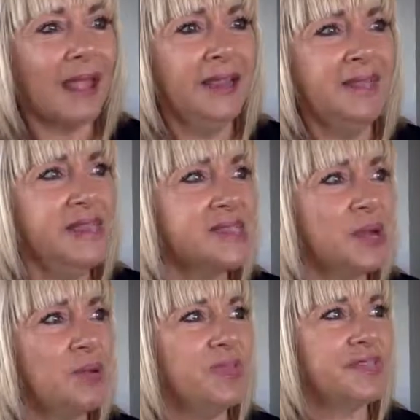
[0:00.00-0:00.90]
in
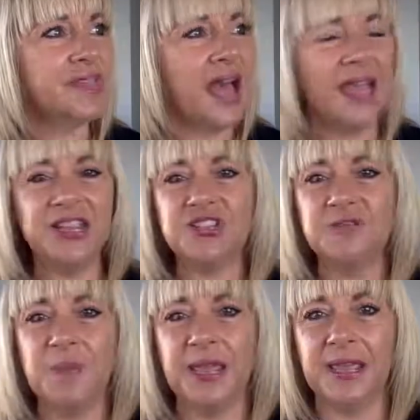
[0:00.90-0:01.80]
this age
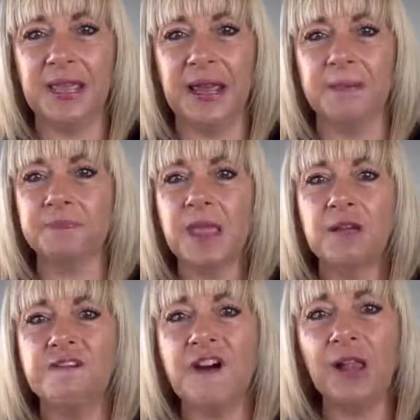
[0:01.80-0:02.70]
of being
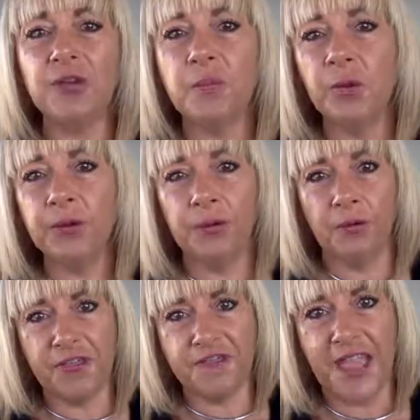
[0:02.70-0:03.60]
vulnerable and
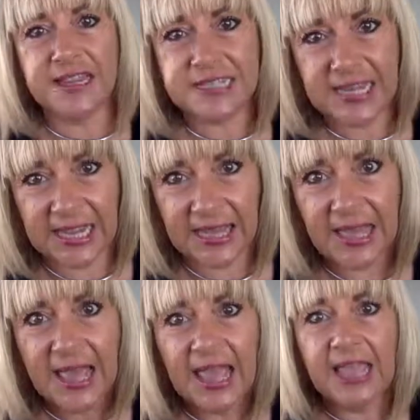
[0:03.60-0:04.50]
authentic,